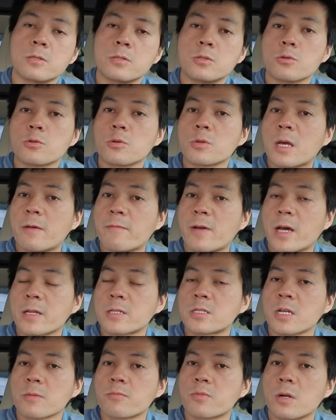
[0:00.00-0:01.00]
you don't have
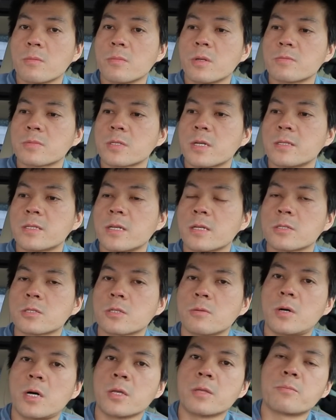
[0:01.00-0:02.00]
handshake problems. And then
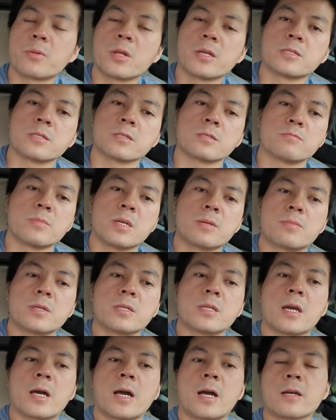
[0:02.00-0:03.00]
some other places, maybe
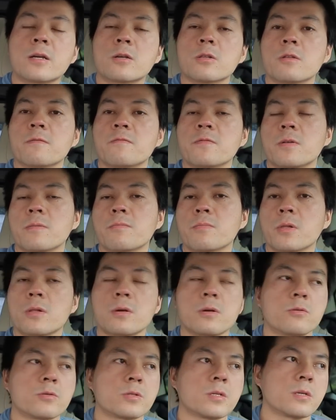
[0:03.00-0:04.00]
the angle of the
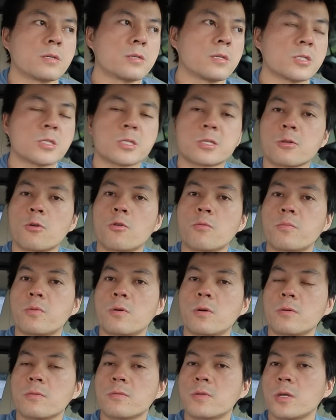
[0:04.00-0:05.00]
plug or the slope
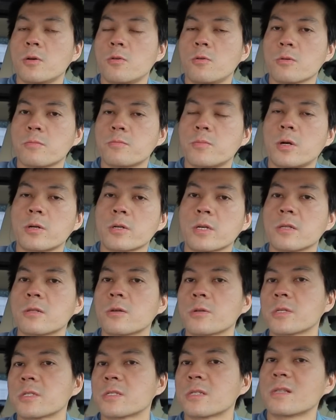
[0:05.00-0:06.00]
of the whole parking
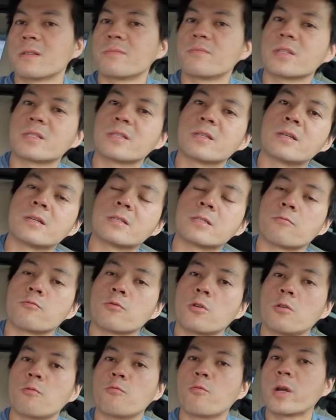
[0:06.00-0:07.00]
lot is a little bit the
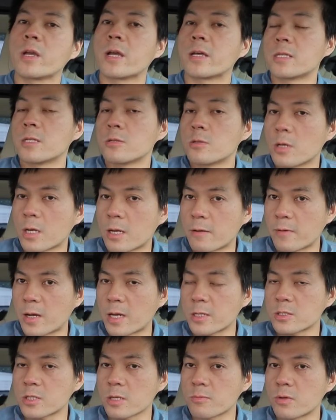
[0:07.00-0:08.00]
wrong way, and then you have
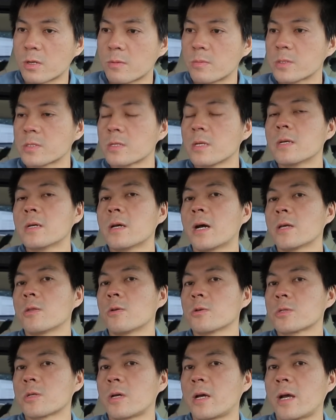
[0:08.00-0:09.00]
handshake problems. And
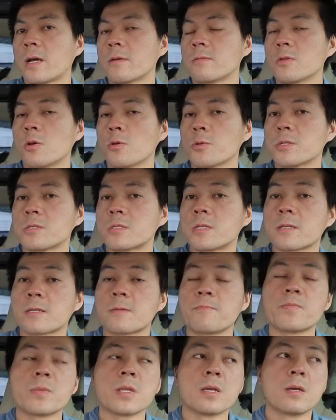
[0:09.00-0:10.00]
also I noticed that